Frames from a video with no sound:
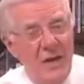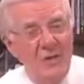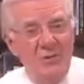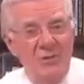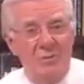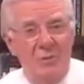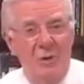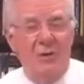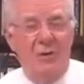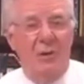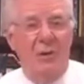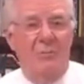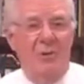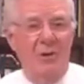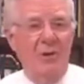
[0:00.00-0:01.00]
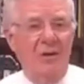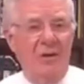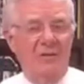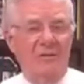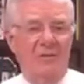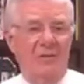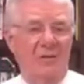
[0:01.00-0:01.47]
he was spurting
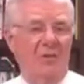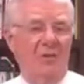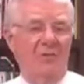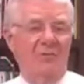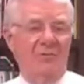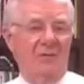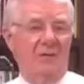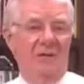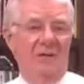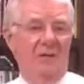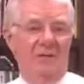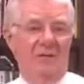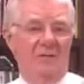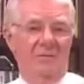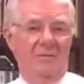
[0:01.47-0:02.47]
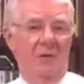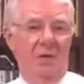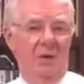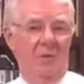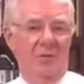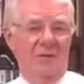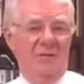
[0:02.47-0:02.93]
Copernican's theory, who said that this
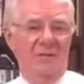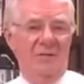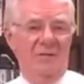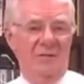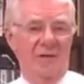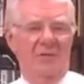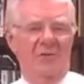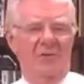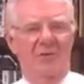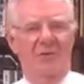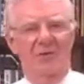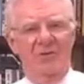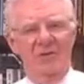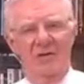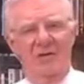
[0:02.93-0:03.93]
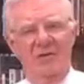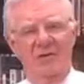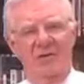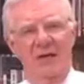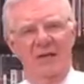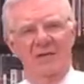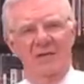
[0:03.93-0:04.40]
ball wasn't the center of the whole
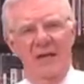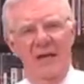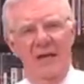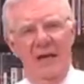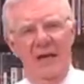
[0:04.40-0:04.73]
scene of things.